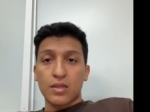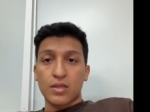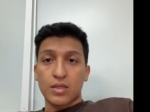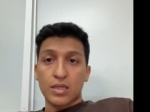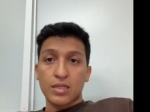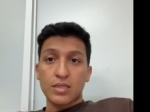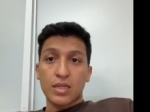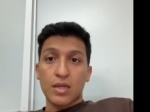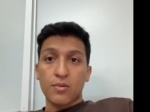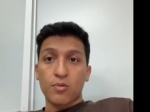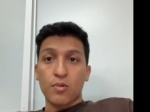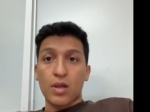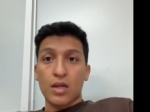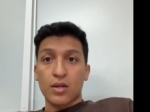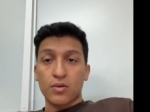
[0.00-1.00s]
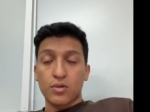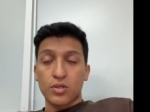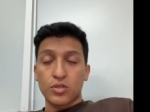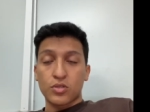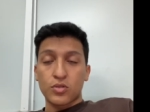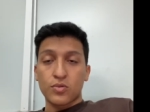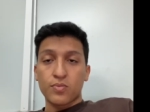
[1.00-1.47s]
thing that we are
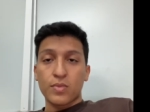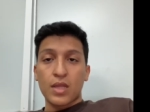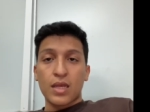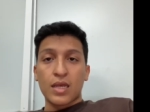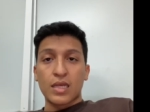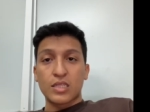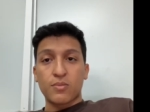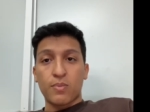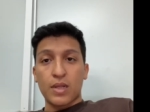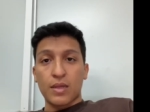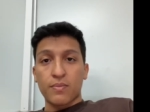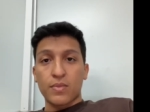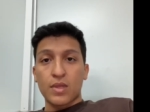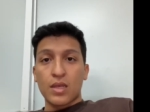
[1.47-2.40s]
going to explain